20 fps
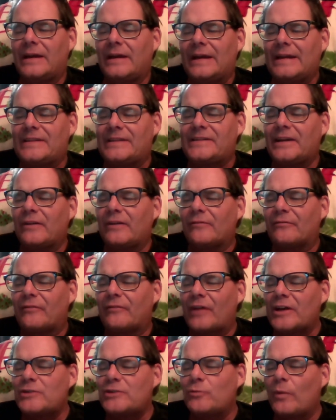It sent a
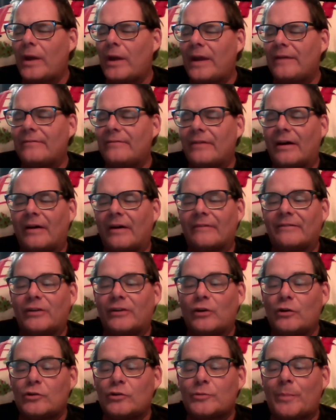fresh wave of
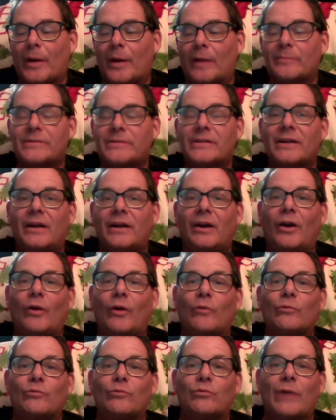goosebumps
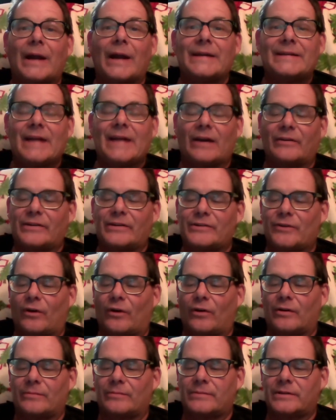right down his
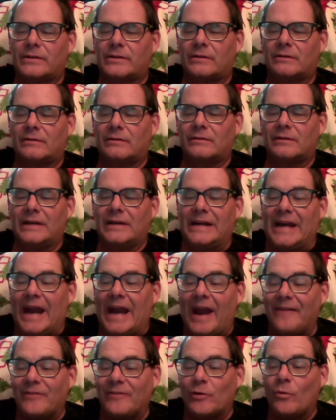arms.
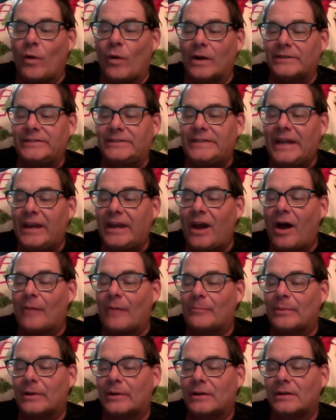Everyone, get
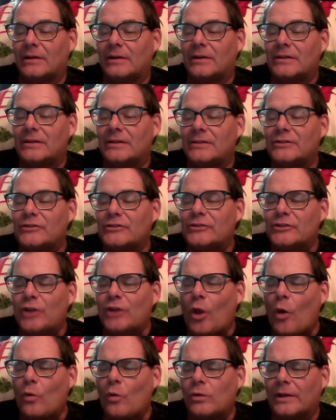up!
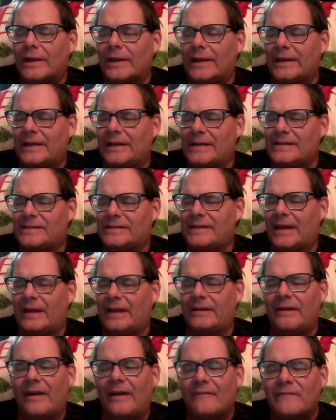Slowly, he
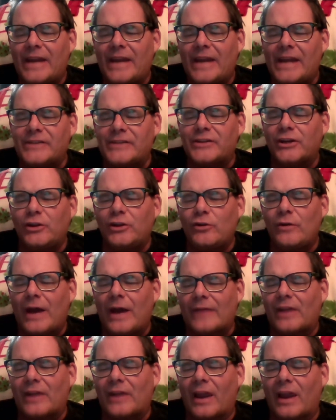said. Vanessa, you
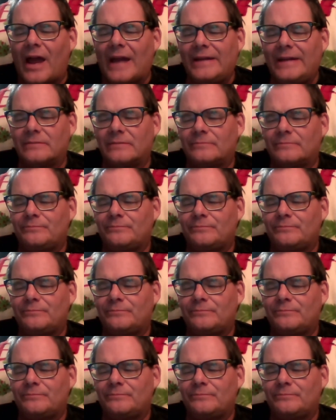got the light?